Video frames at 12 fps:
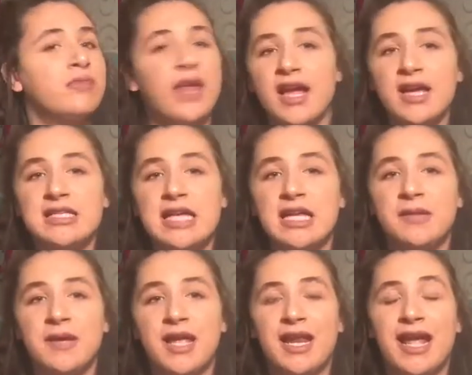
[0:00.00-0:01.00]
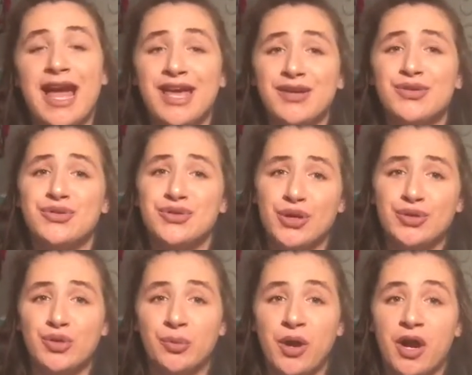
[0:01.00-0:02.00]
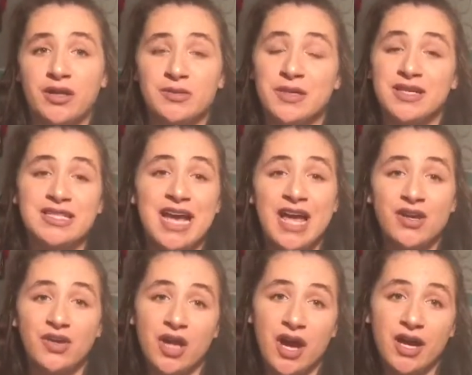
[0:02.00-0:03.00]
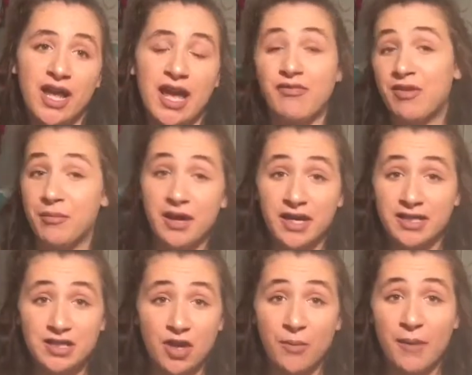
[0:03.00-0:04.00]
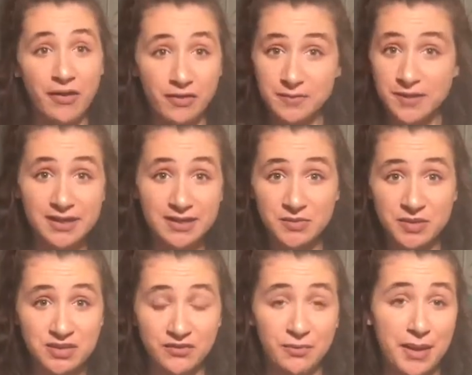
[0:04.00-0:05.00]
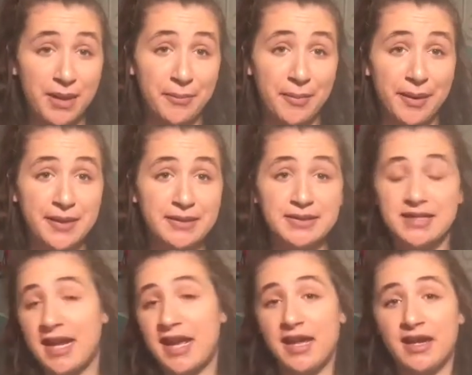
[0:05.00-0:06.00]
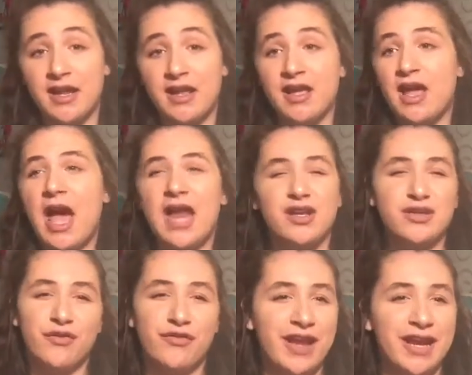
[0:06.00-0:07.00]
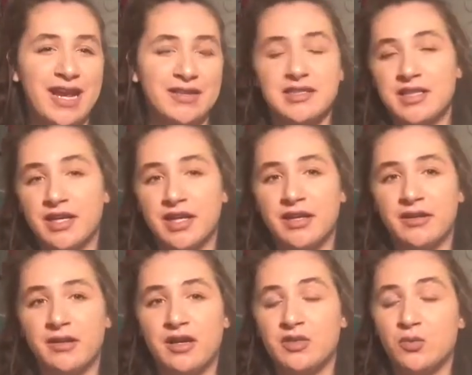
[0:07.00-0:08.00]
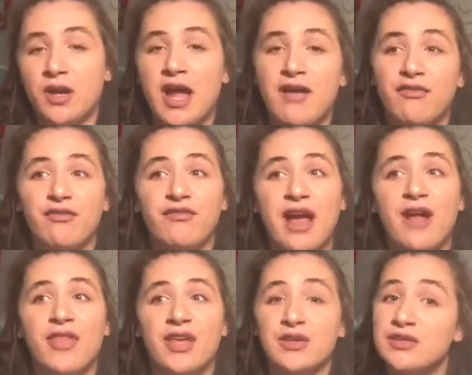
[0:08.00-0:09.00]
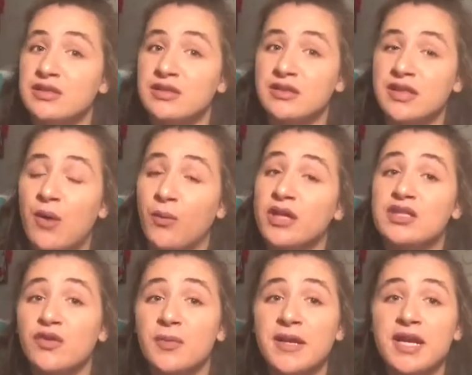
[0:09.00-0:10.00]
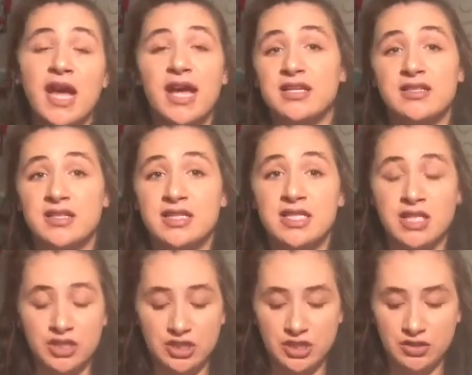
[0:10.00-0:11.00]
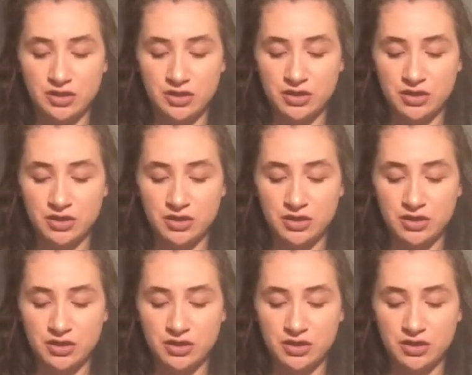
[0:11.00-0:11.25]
Like I said at the beginning, I use drugstore products because I do not have the money to go buy those big expensive makeup brands, and I just don't find it necessary. Because what I've found that works for me, I just continue to use it.